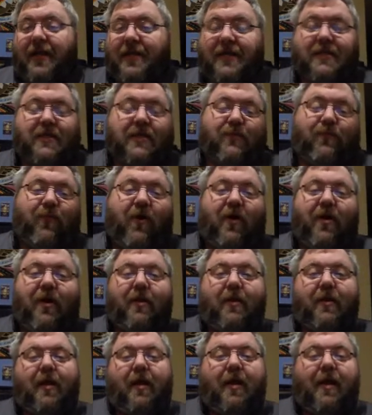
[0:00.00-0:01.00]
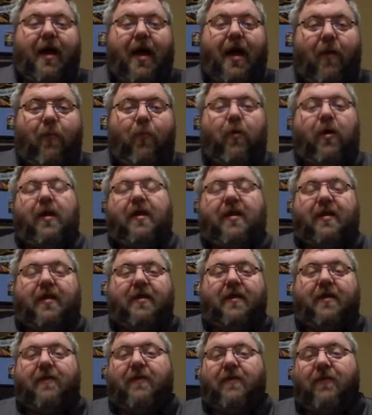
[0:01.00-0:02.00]
This is one that I wanted to
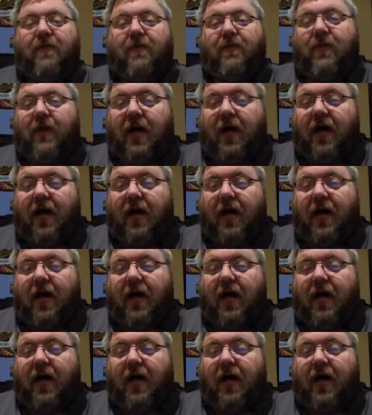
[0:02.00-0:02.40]
do